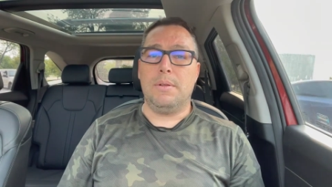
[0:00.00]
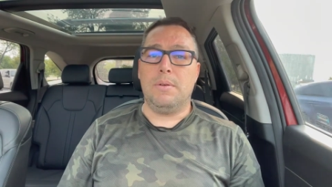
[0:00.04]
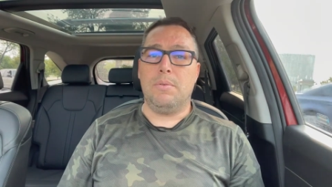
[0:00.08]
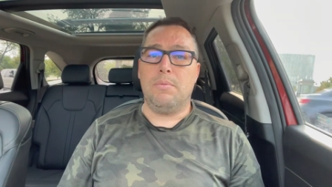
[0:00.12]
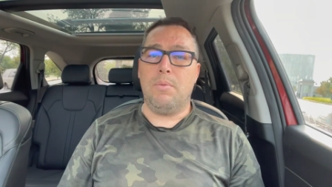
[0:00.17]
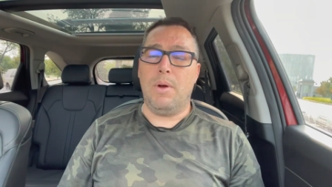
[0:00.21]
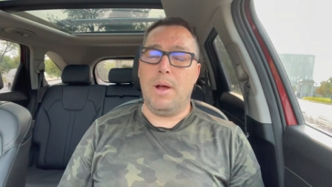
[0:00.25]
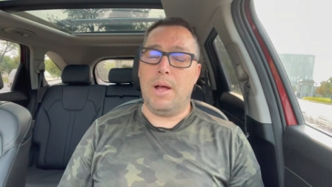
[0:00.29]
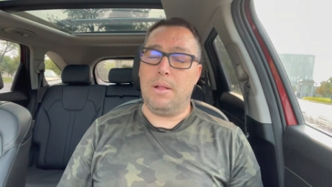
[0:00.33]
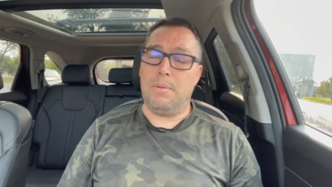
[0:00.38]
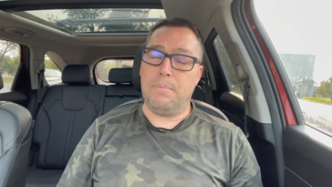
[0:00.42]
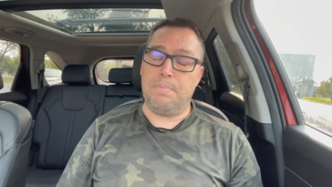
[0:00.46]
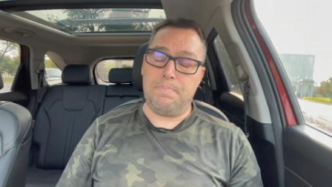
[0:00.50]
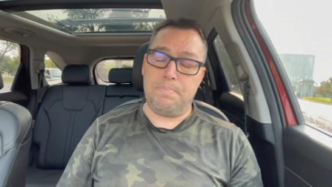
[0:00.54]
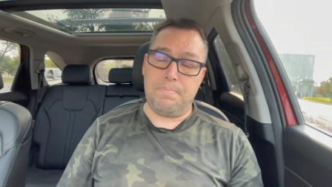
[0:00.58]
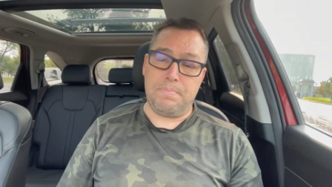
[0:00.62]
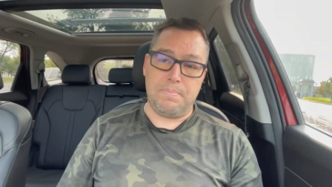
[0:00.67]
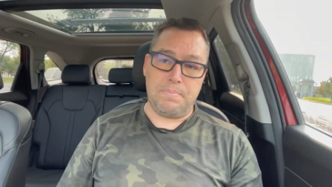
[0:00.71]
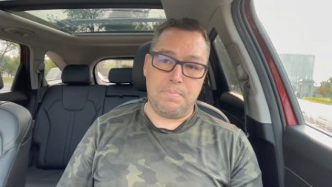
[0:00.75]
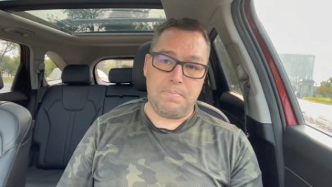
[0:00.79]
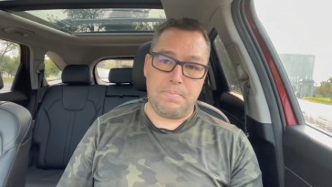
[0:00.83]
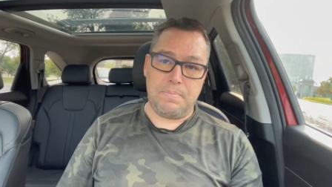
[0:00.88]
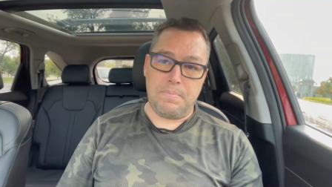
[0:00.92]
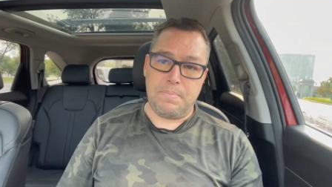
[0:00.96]
Well,
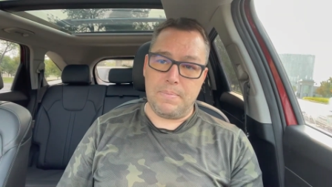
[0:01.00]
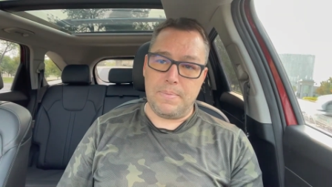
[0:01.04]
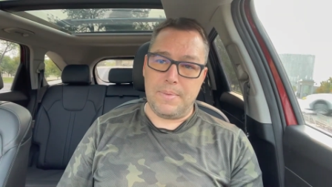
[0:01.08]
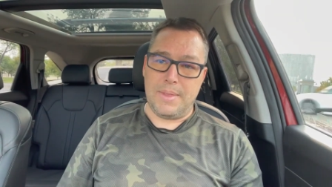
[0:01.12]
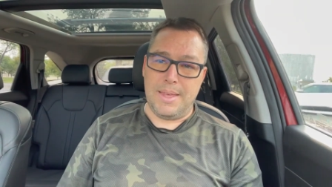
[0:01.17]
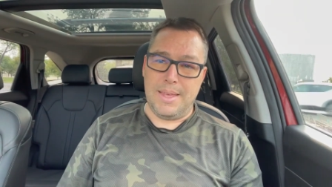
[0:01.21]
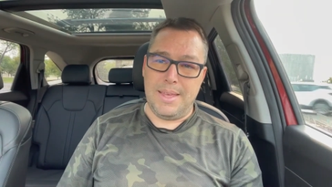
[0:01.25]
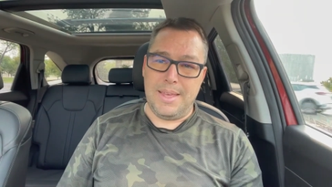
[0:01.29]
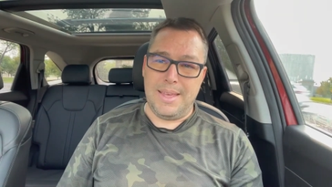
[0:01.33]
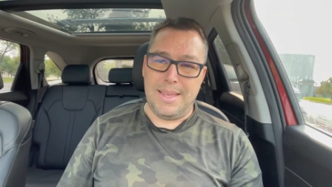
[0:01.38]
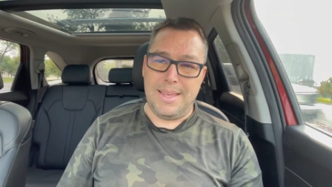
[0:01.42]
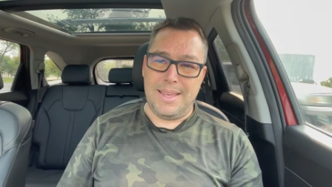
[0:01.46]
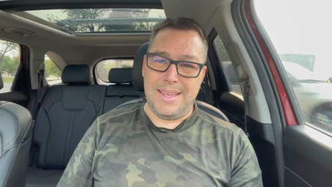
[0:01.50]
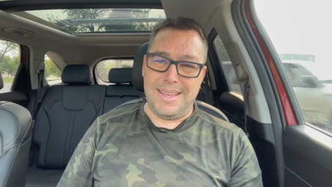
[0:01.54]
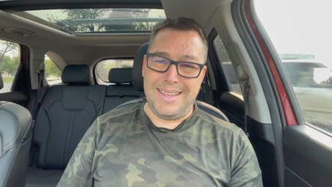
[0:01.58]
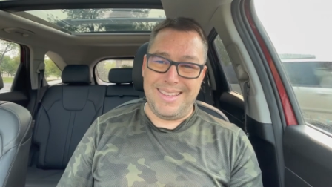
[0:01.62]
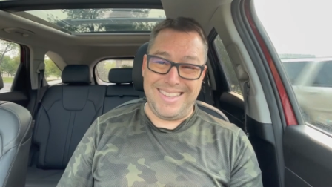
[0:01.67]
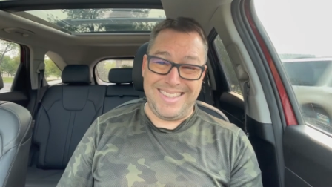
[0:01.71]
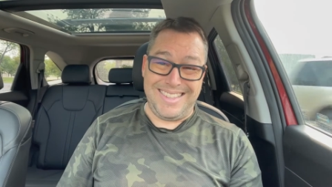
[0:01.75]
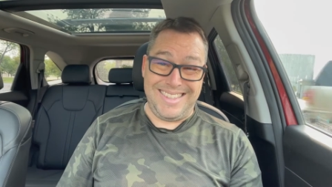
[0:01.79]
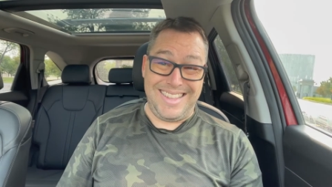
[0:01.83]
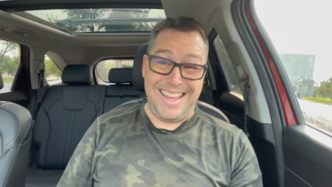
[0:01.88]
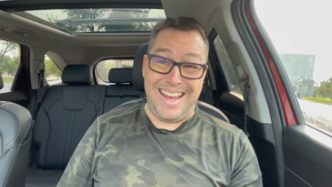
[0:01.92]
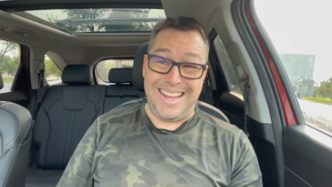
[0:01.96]

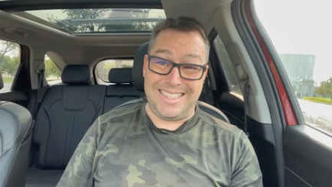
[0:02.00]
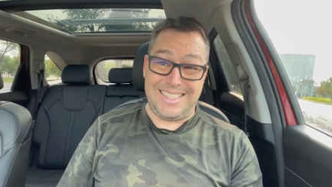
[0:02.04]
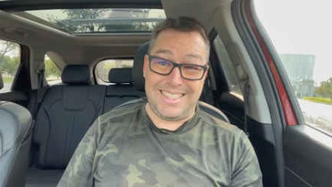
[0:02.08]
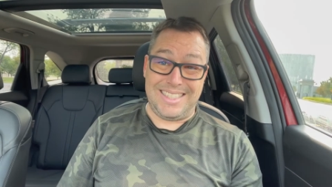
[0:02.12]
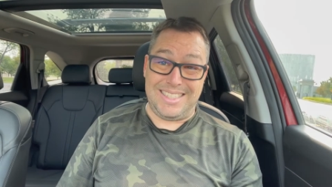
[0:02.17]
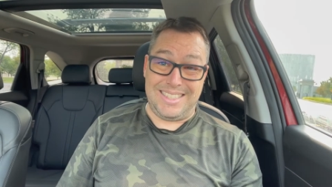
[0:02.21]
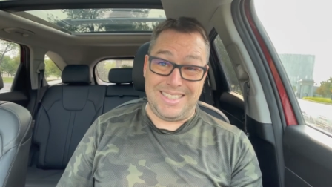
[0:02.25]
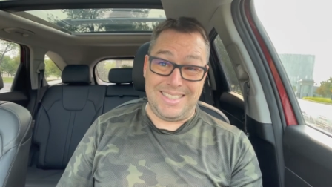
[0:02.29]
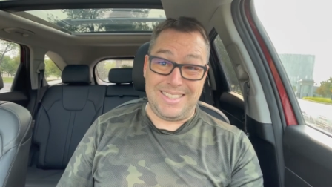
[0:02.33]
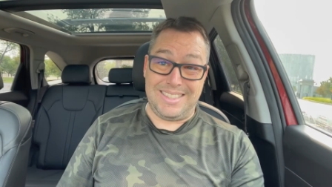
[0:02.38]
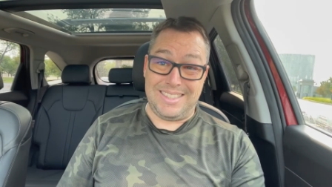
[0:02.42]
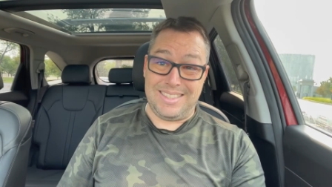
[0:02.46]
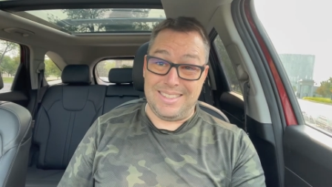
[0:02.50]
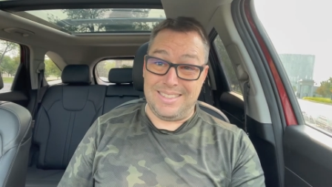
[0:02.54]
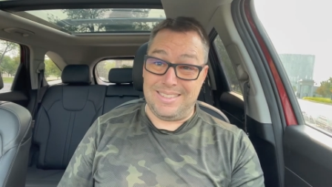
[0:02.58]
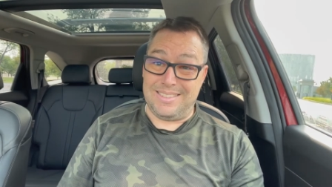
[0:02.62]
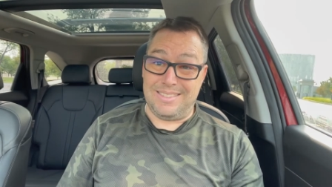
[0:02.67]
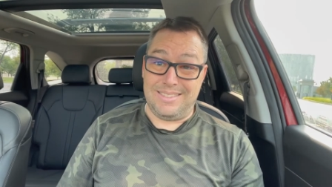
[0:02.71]
that's